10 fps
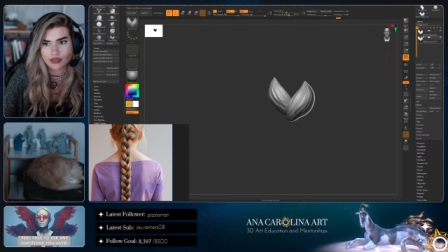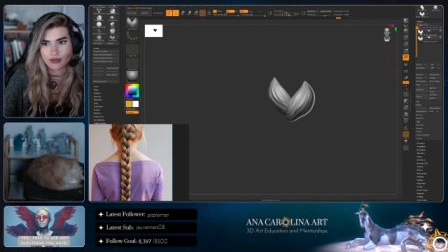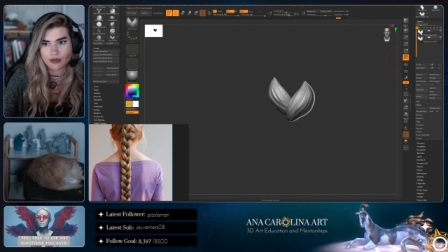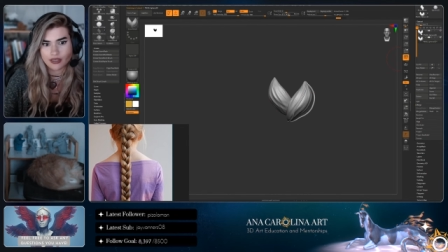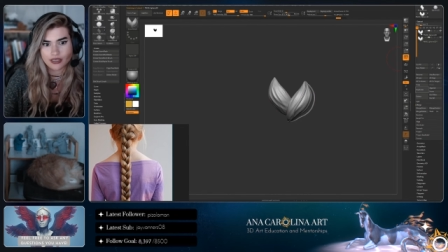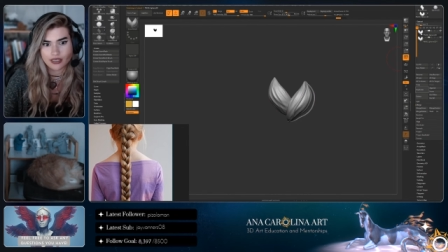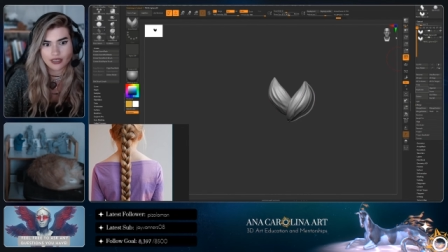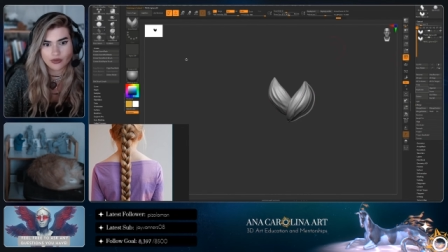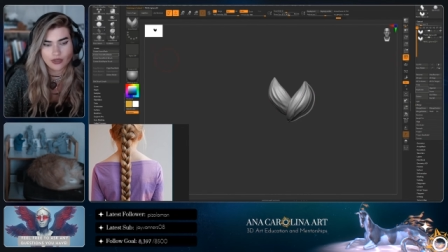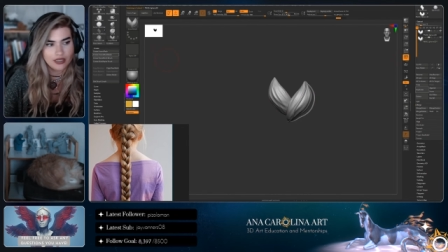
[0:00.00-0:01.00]
Then I'm gonna take
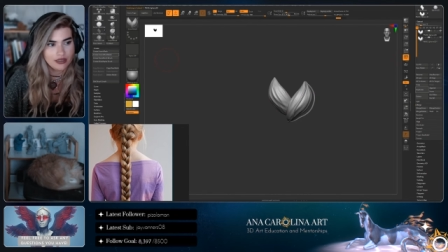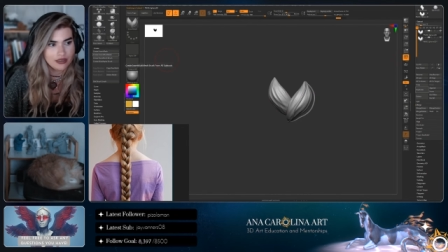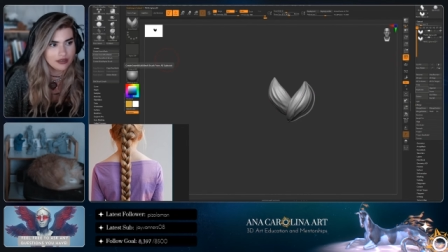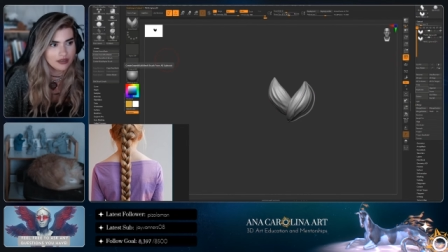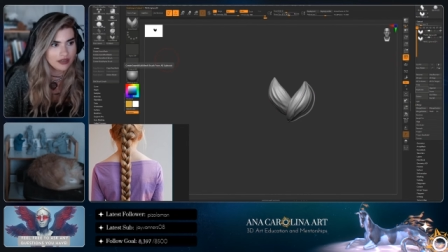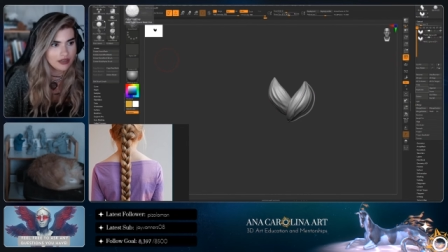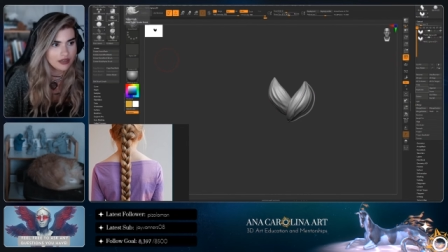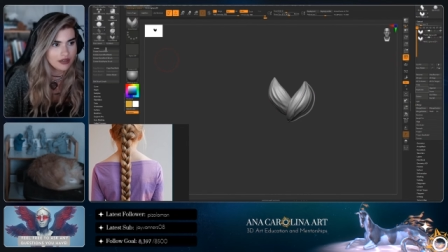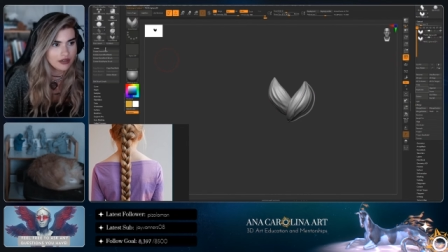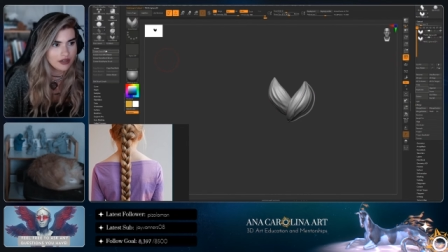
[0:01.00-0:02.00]
this one,
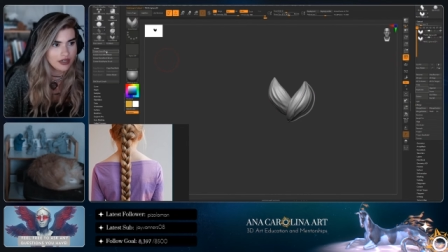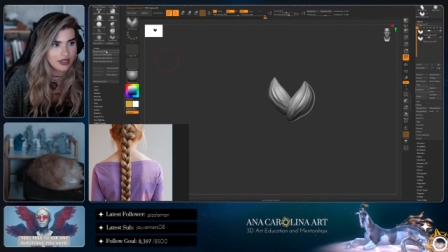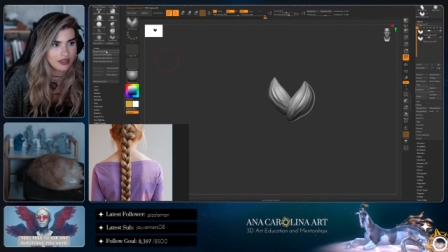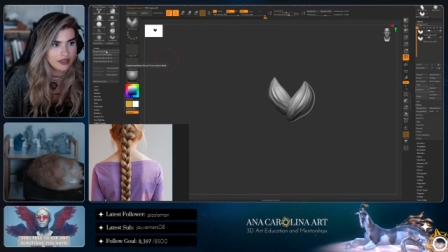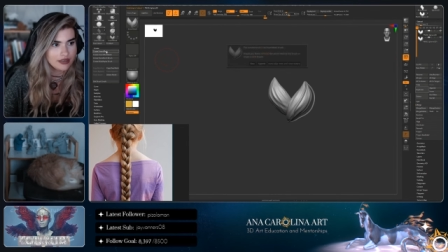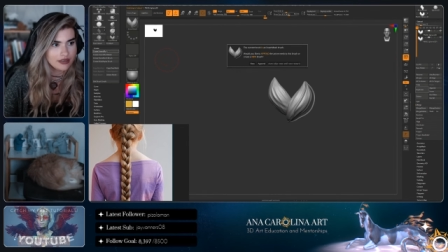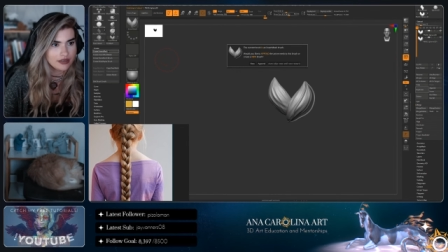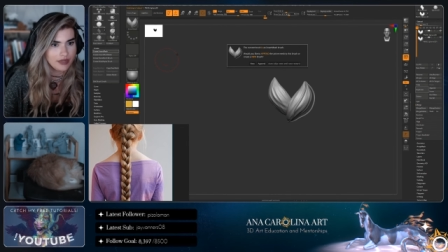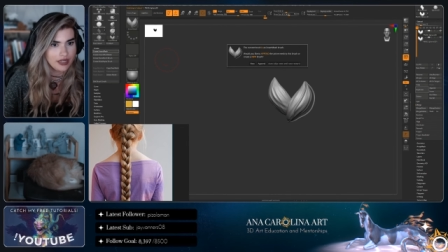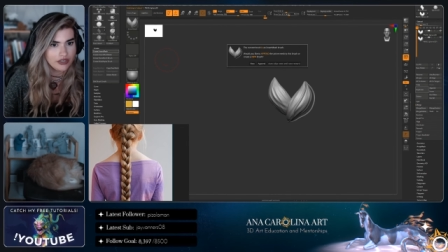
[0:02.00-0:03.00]
create,
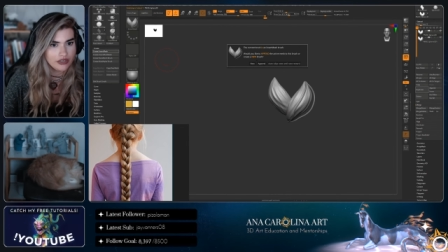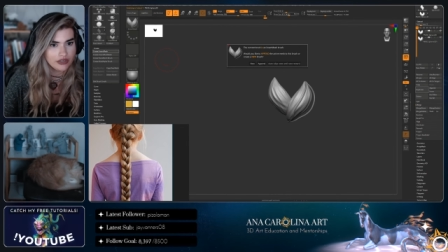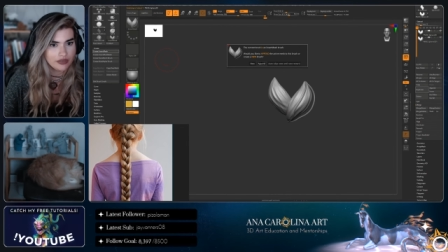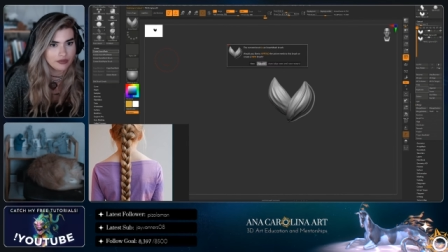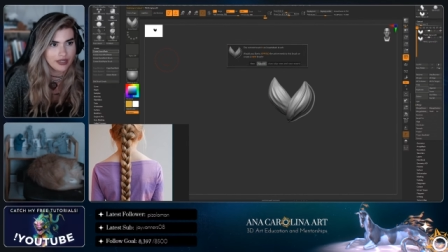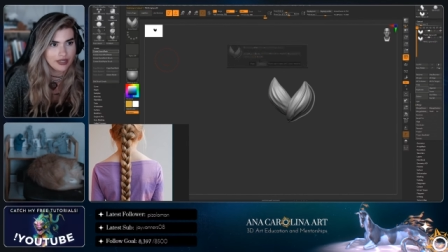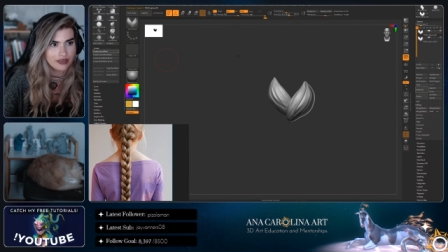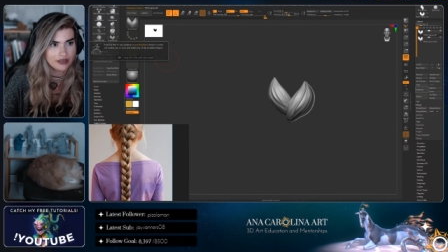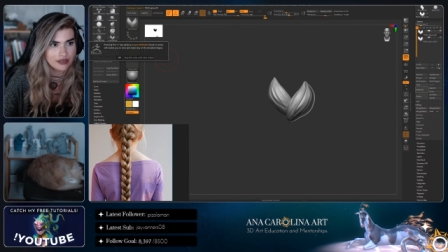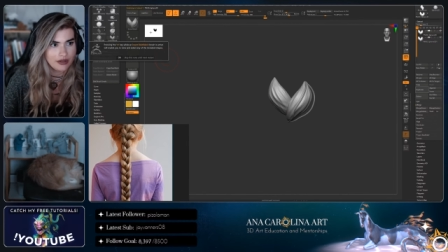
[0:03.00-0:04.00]
insert mesh,
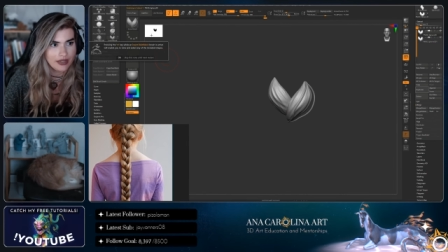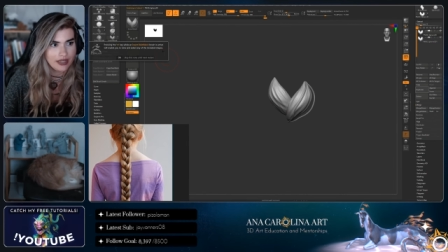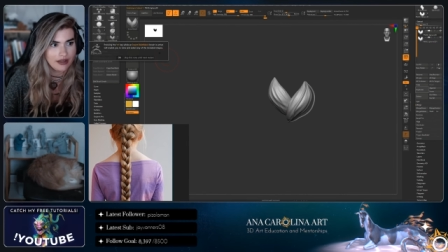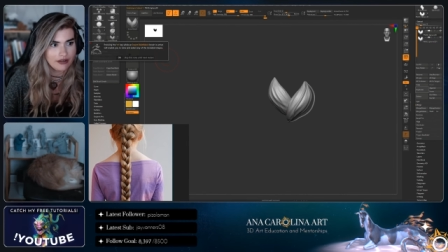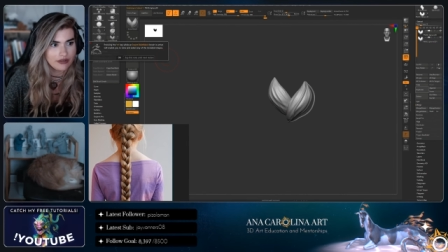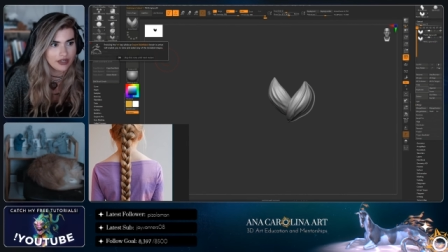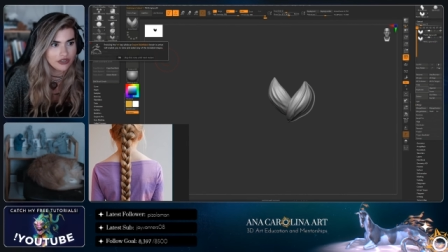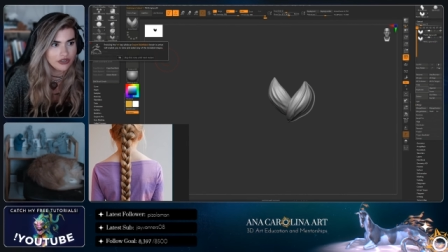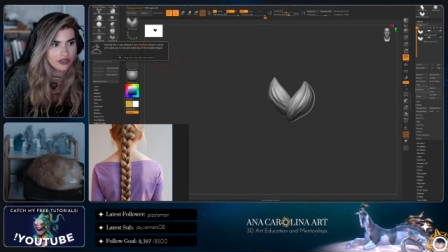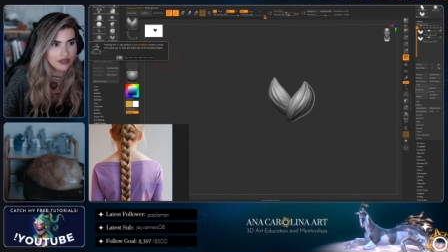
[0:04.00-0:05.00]
append. So now I
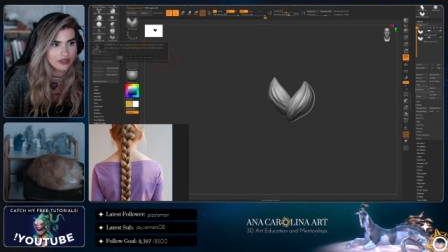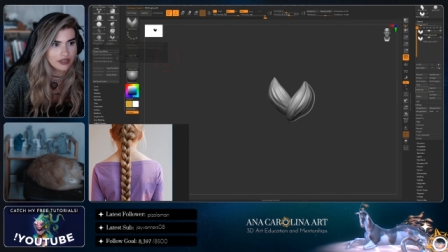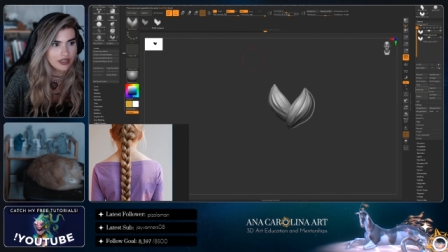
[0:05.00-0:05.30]
should